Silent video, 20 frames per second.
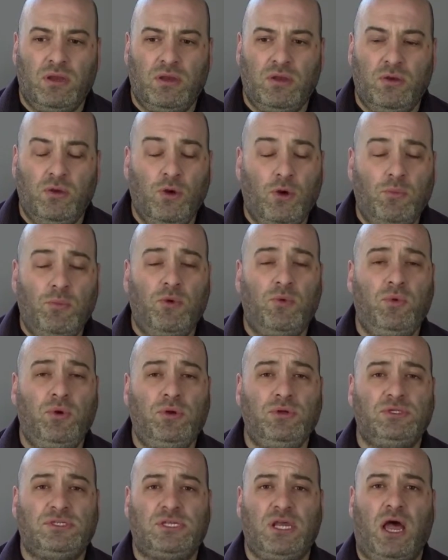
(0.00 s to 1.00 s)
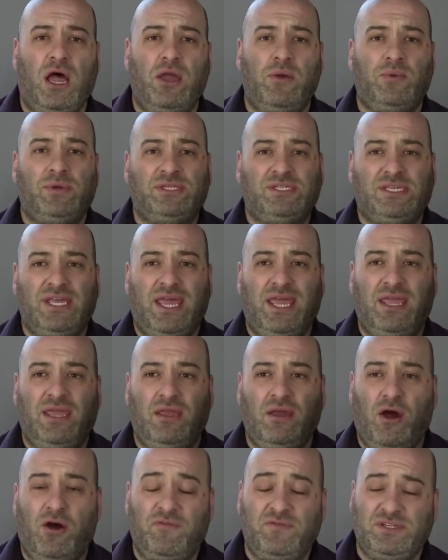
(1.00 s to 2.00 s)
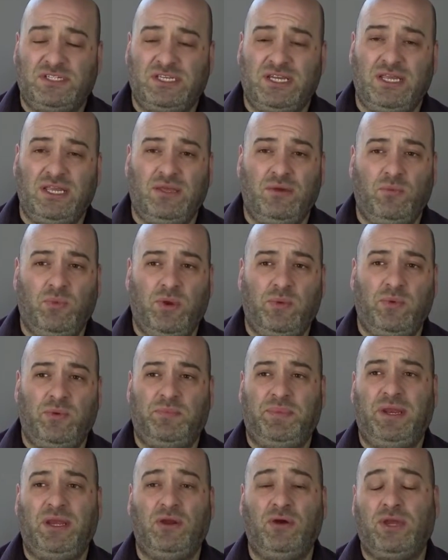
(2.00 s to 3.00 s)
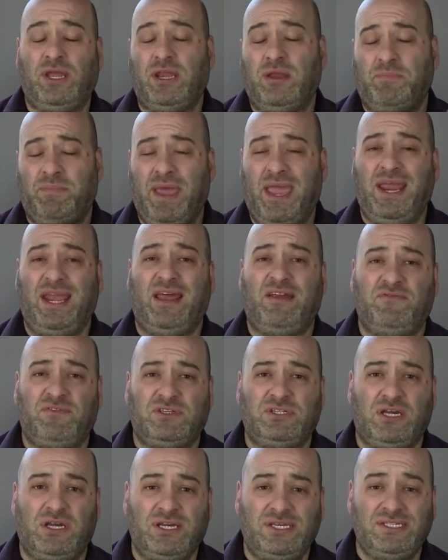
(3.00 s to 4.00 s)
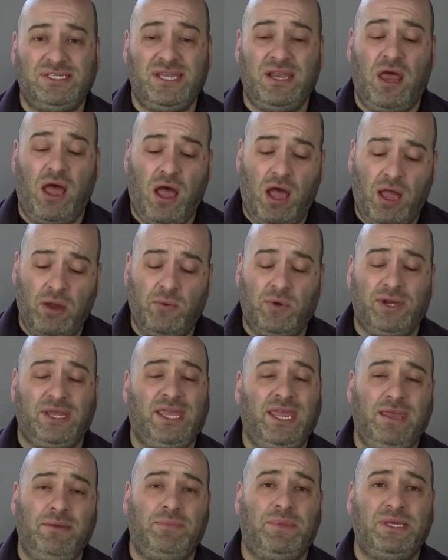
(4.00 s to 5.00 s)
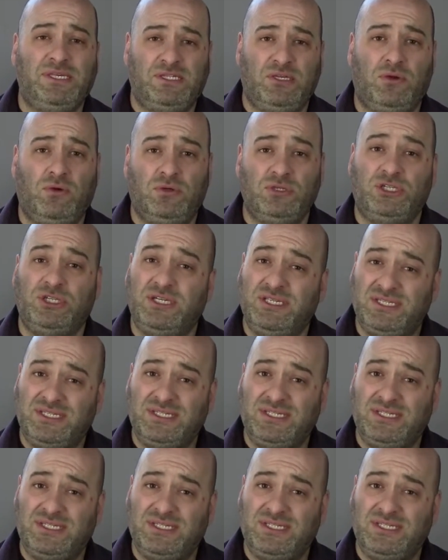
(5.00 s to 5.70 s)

Normal routes, I would say, obviously, we would be looking at paid advertising. I want to keep this launch at